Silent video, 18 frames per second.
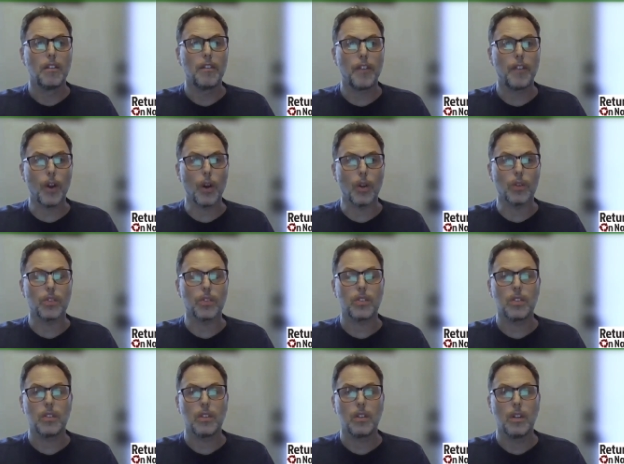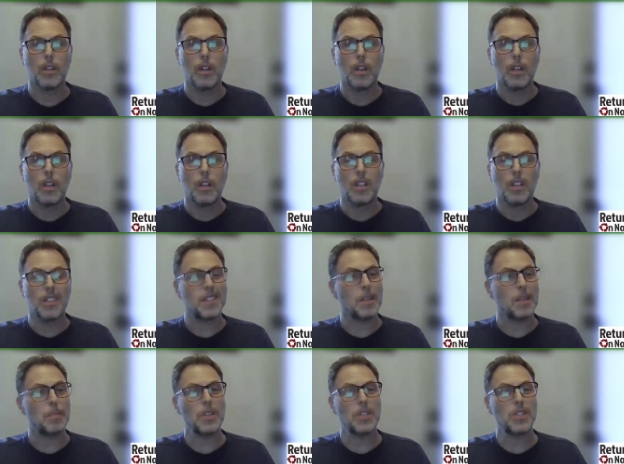First, you
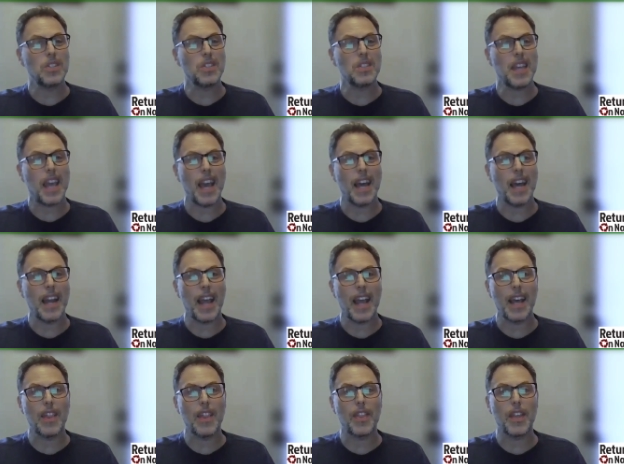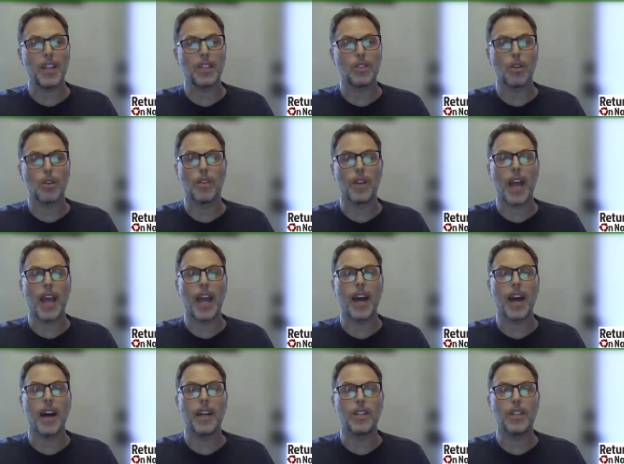simply just can't hand things over to
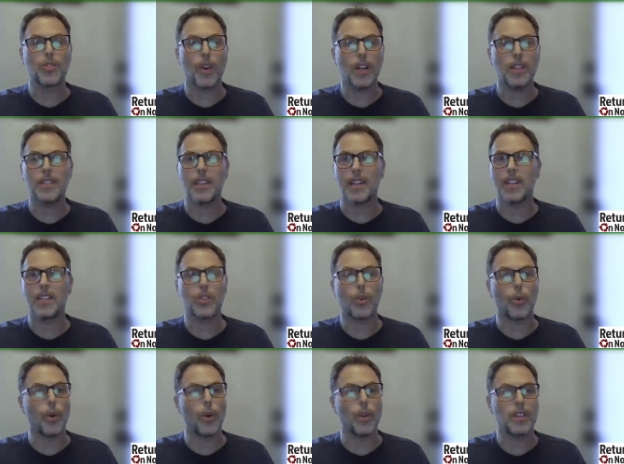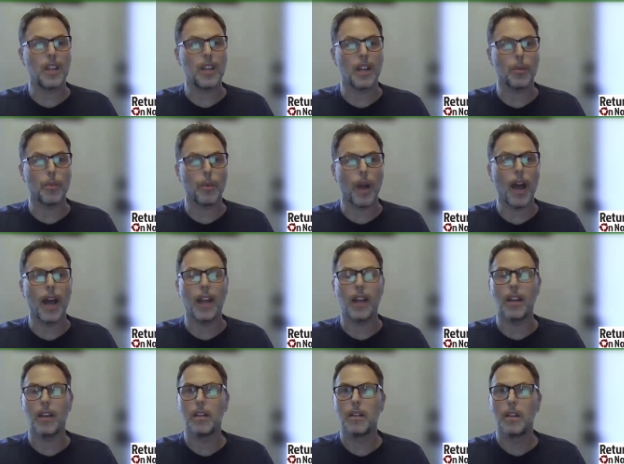AI and trust that it's going to get it
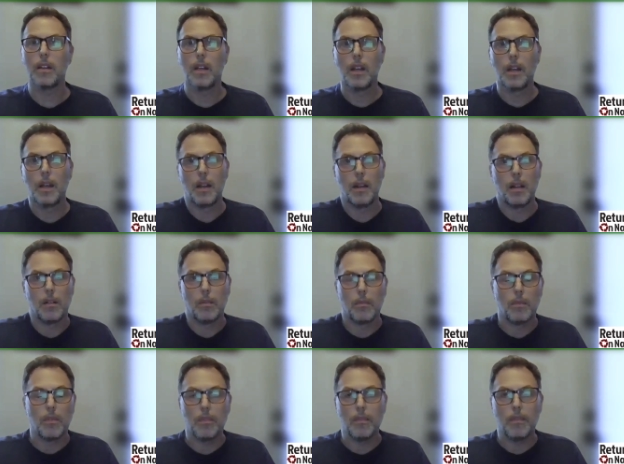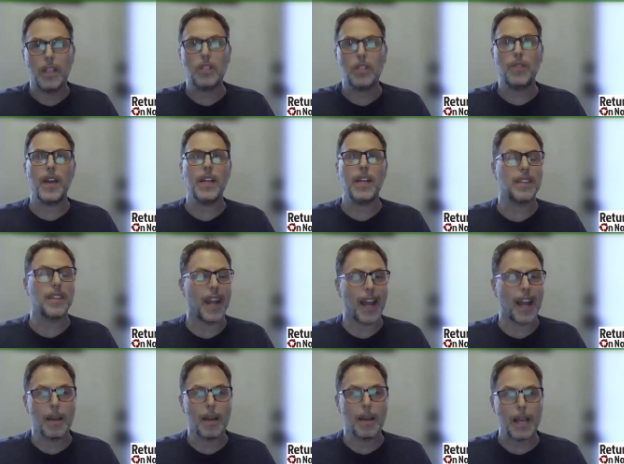right. Let's face it,
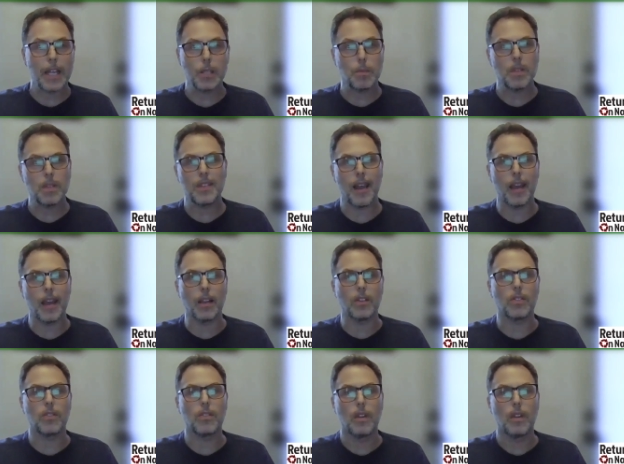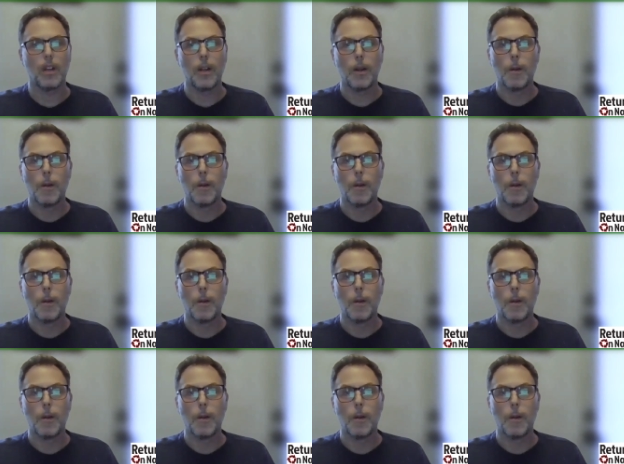AI makes mistakes.